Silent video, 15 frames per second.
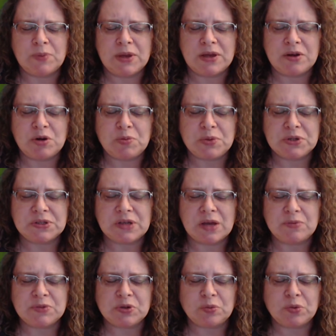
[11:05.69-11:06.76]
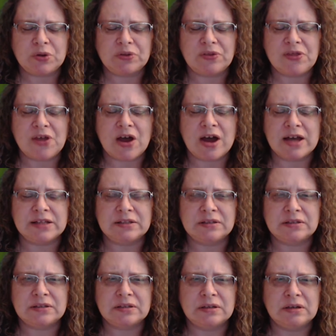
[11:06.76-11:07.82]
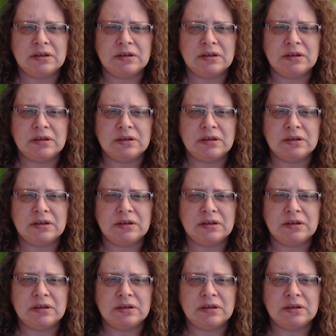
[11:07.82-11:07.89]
my inner perception? What thoughts,